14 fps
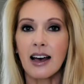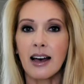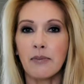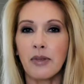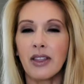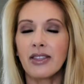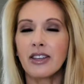Um,
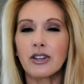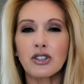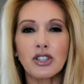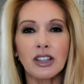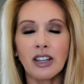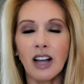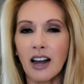um,
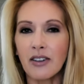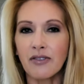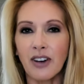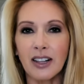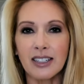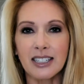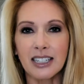there's a lot of
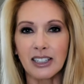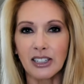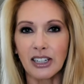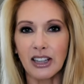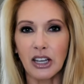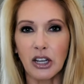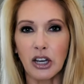
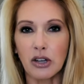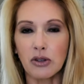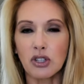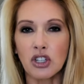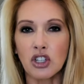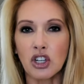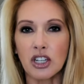volatility that
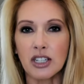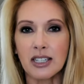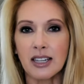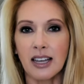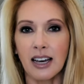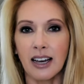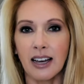goes in just